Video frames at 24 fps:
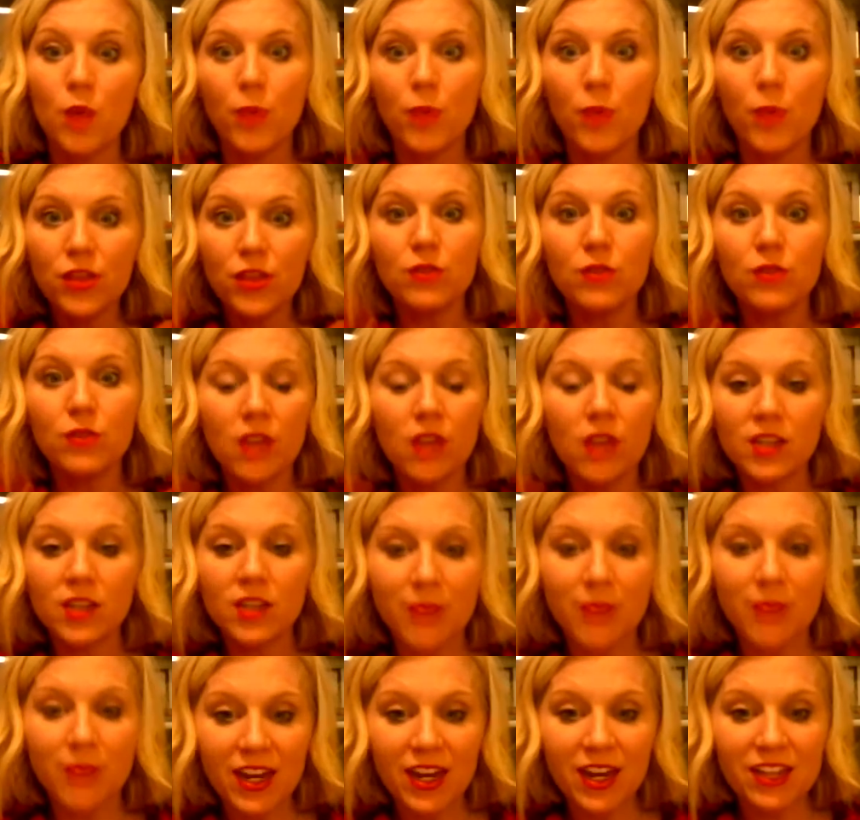put those
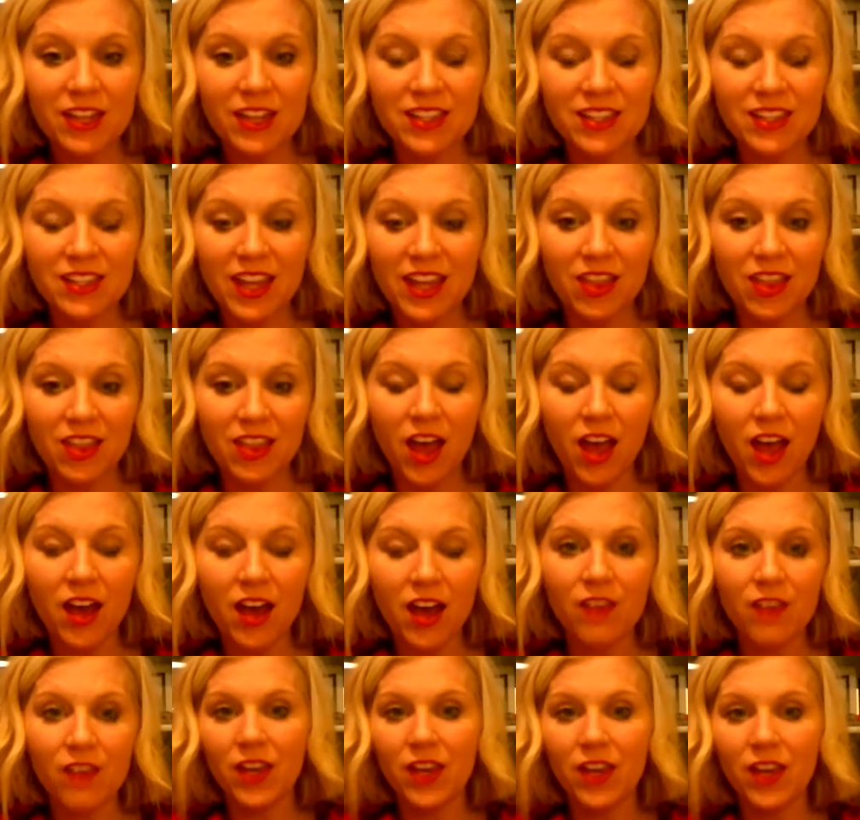cosmetics they
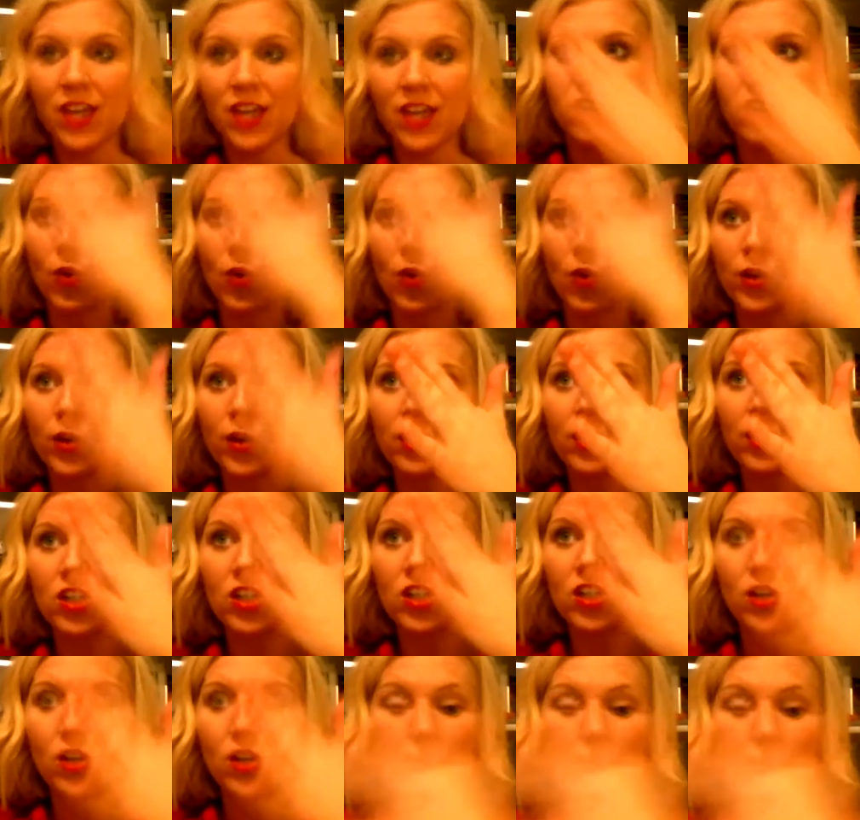love in an order and
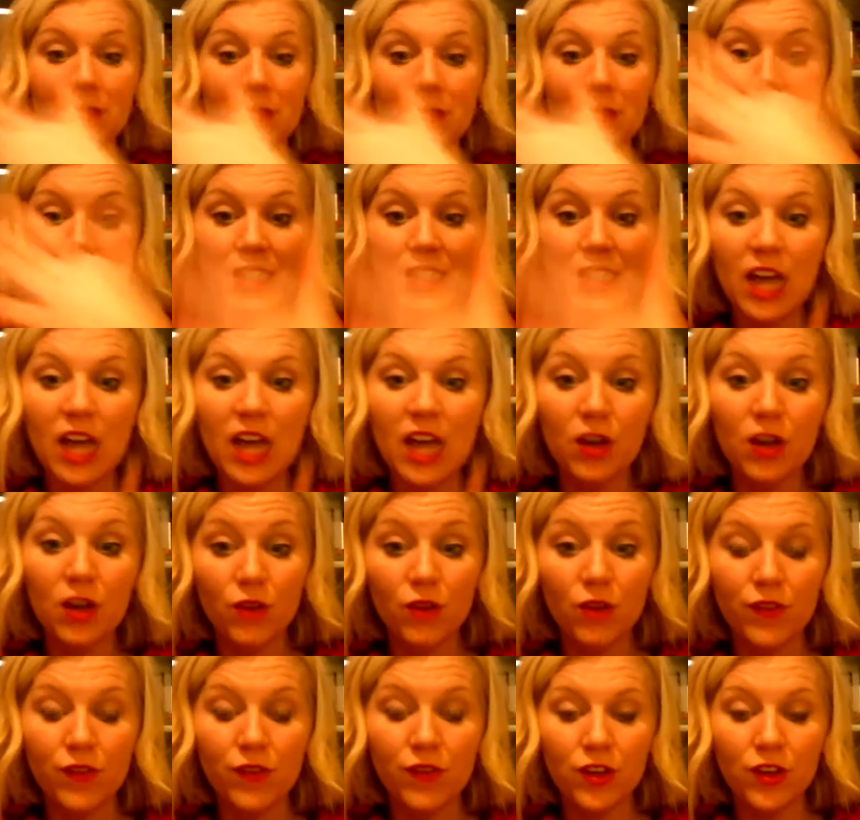show them, this is how
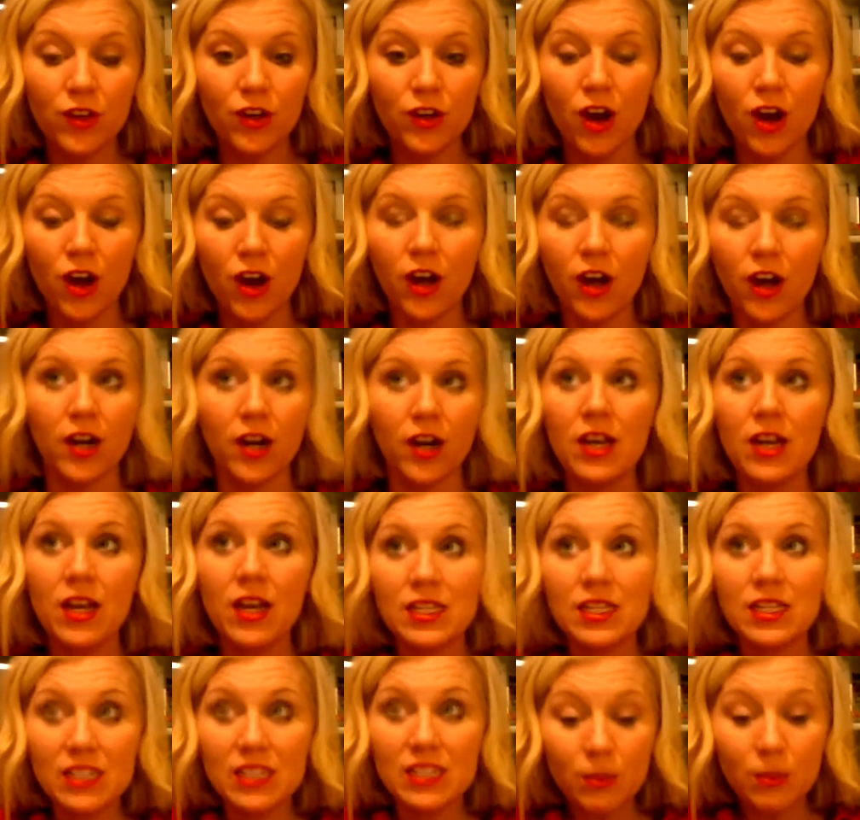you fill your cart.
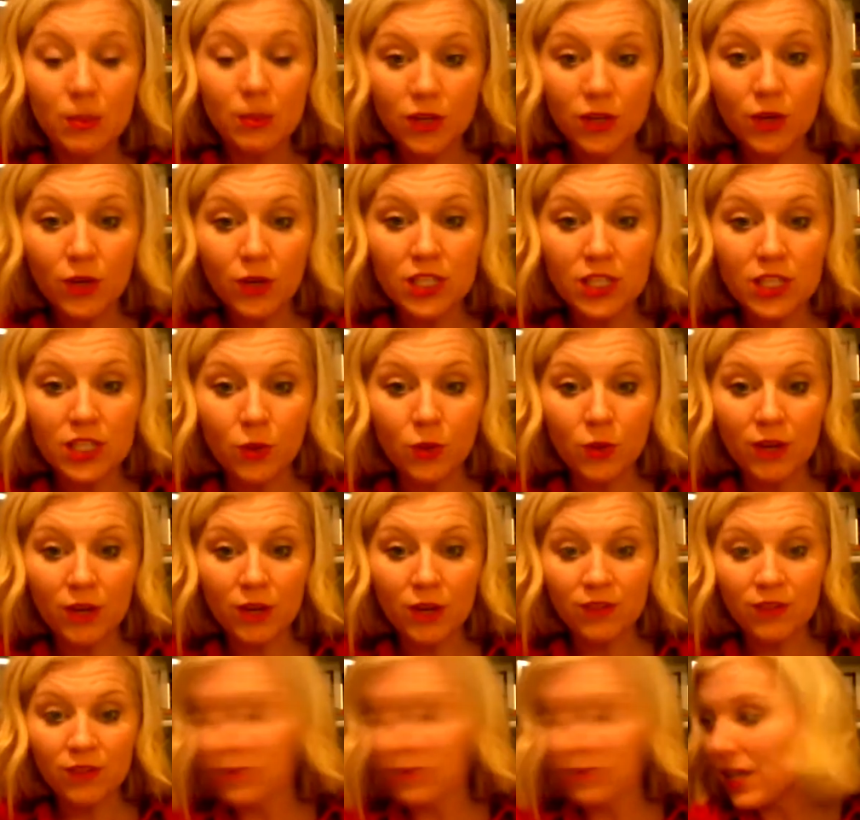See, when you get to
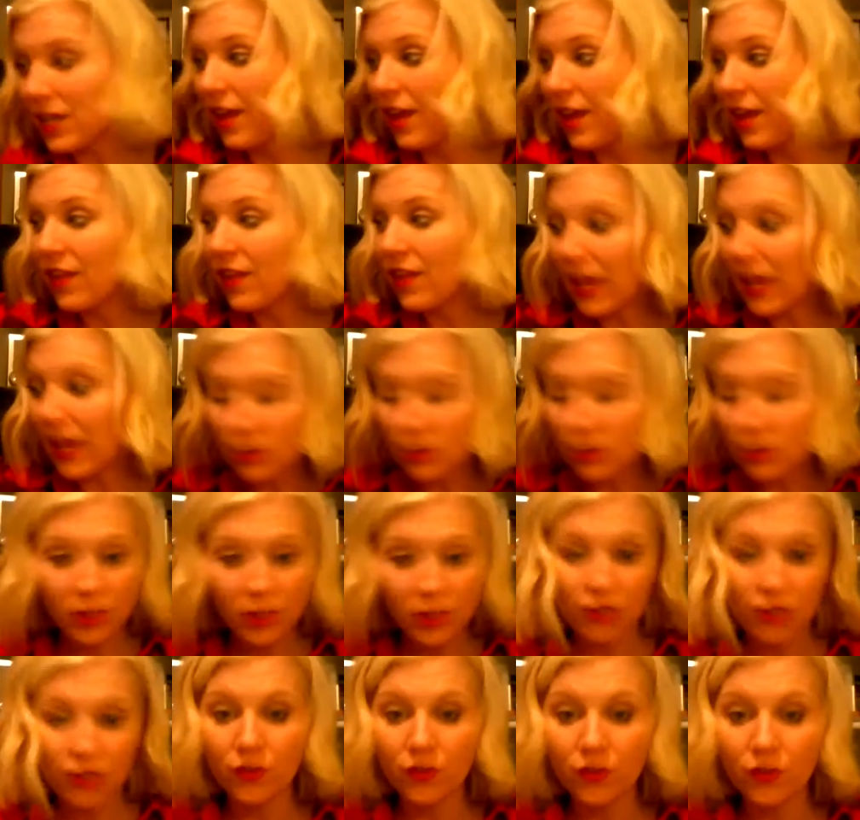150, that's
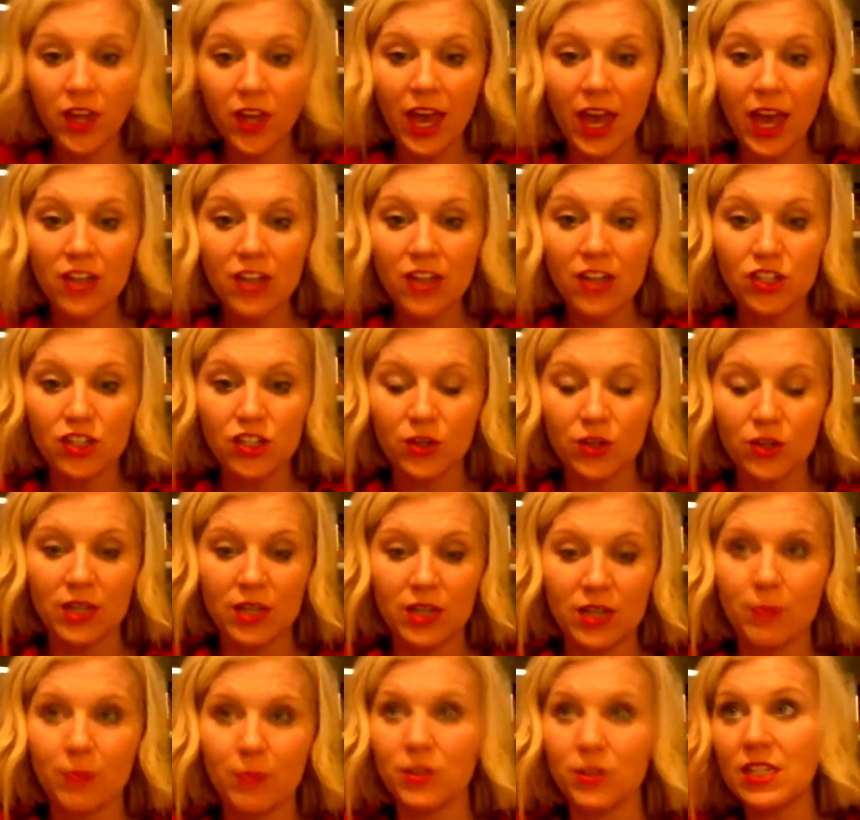when your free cash shows
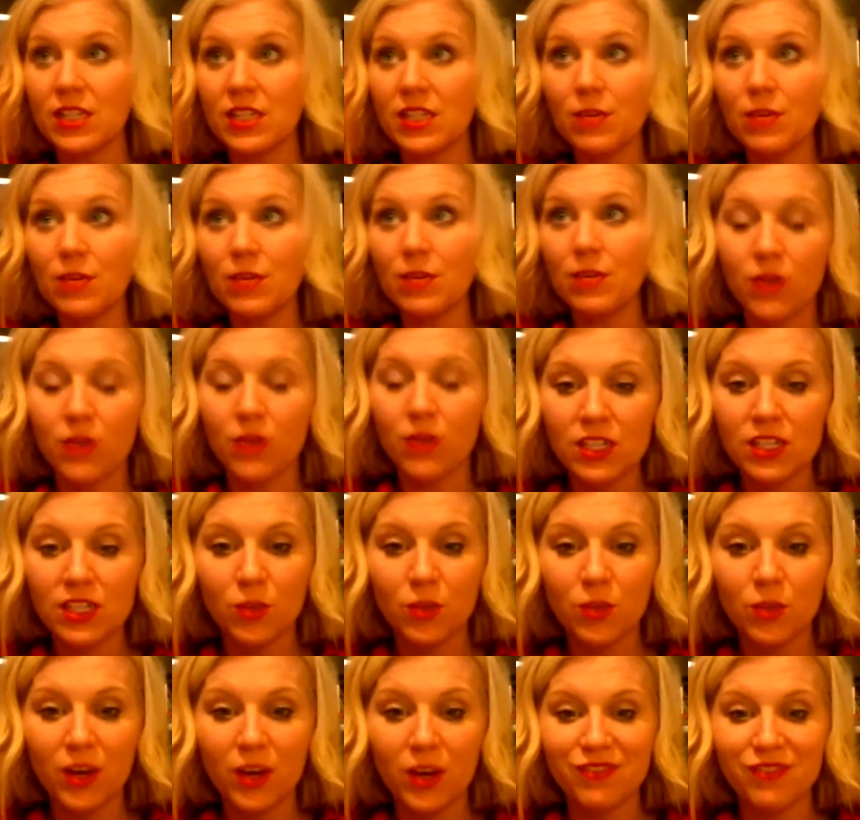up. Or see, when you get to
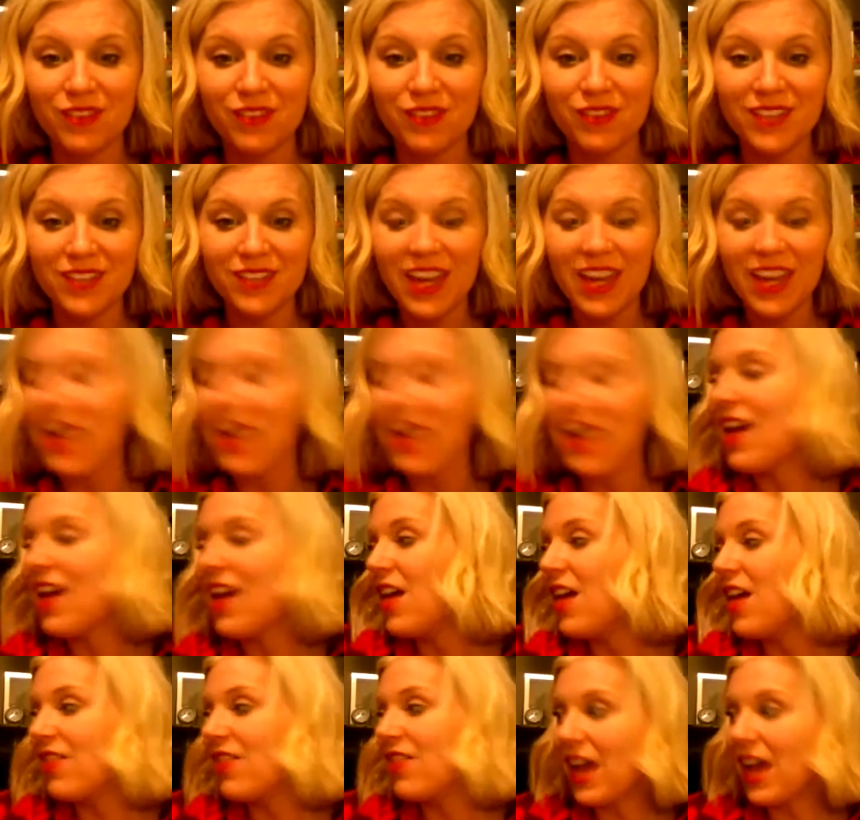150,
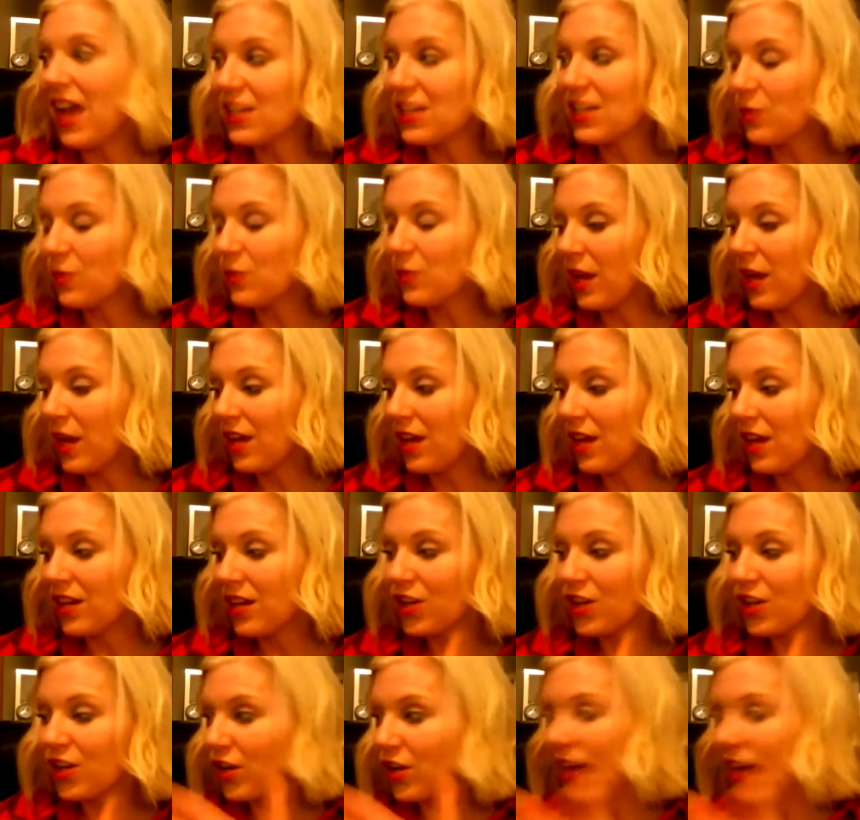that's when
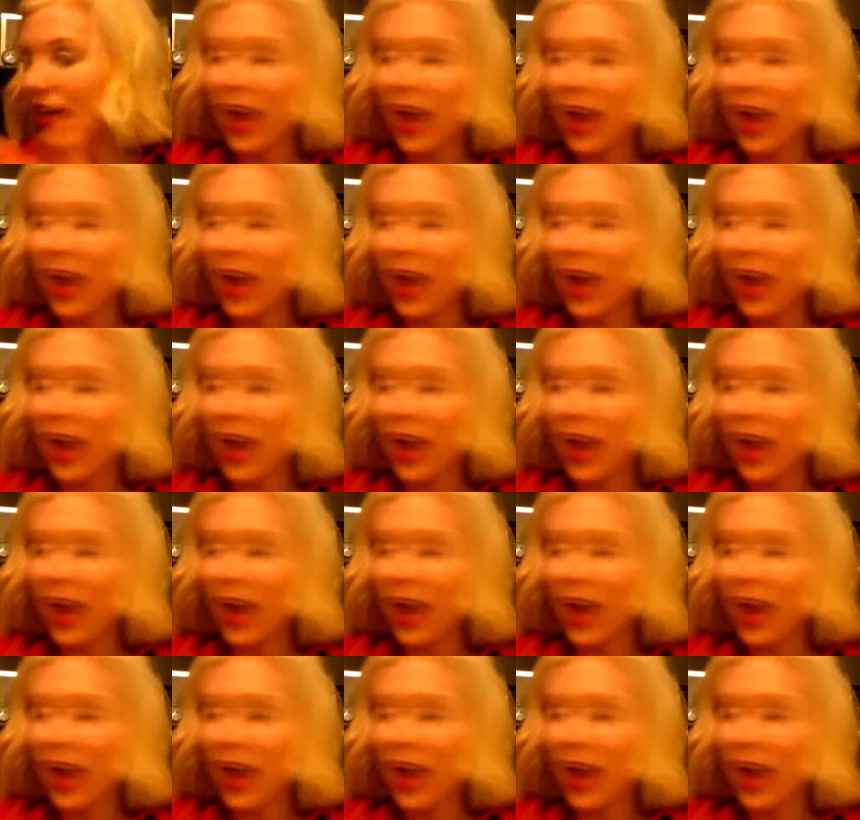your